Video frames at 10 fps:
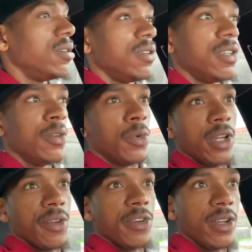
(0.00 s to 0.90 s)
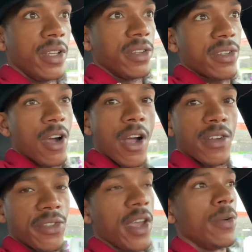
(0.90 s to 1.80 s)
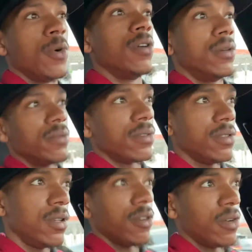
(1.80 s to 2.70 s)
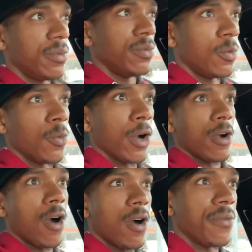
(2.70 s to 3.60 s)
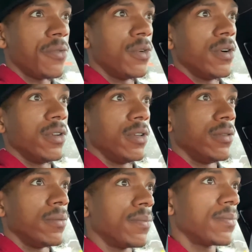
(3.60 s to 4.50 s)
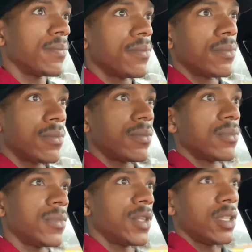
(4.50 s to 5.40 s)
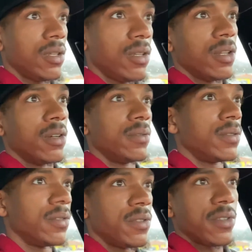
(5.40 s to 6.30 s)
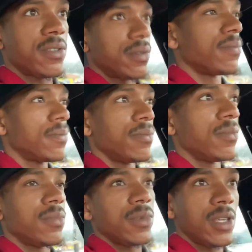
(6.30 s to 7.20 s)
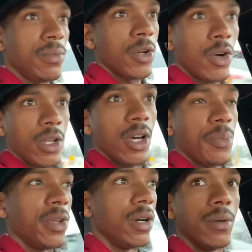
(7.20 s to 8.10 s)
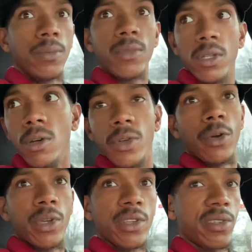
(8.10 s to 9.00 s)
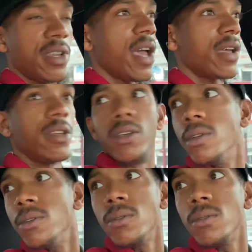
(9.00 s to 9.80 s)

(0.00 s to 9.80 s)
get whatever it is car that they want, you know, and work hard for it, and, you know, just keep going up and up. You know, don't get stagnant.